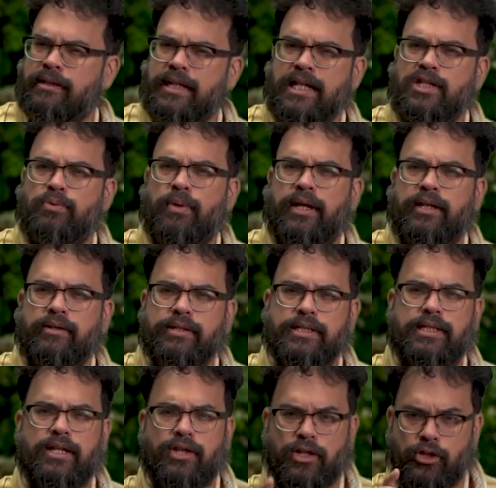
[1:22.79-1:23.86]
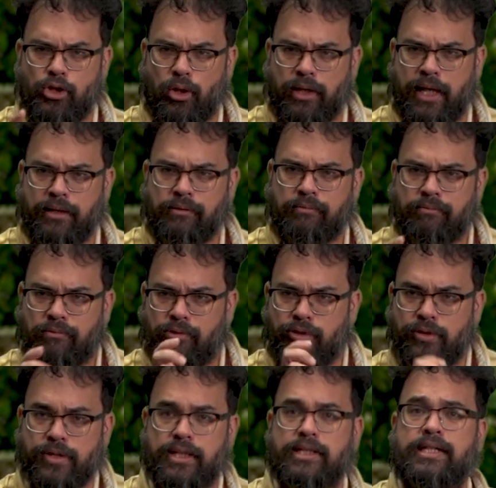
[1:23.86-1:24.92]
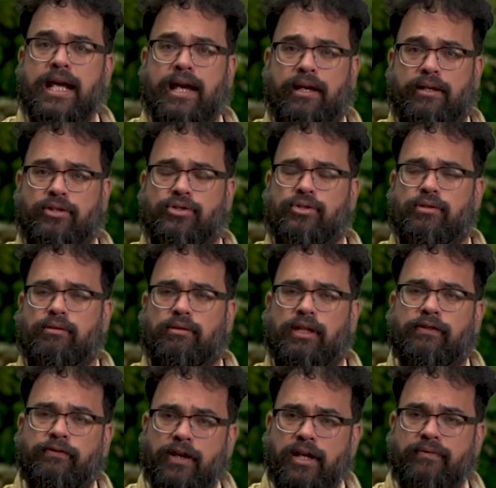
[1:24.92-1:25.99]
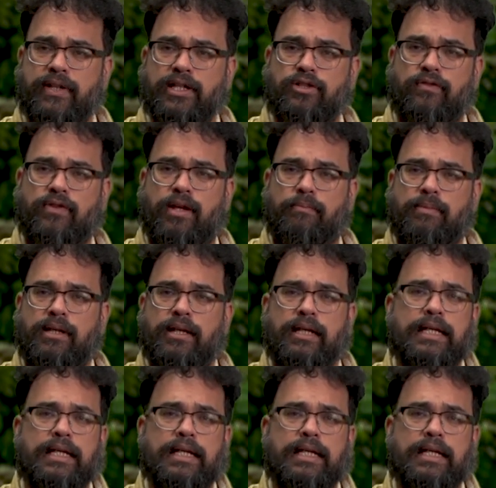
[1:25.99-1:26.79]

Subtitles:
That's why you'll see the dolan or the dash in front of each of them.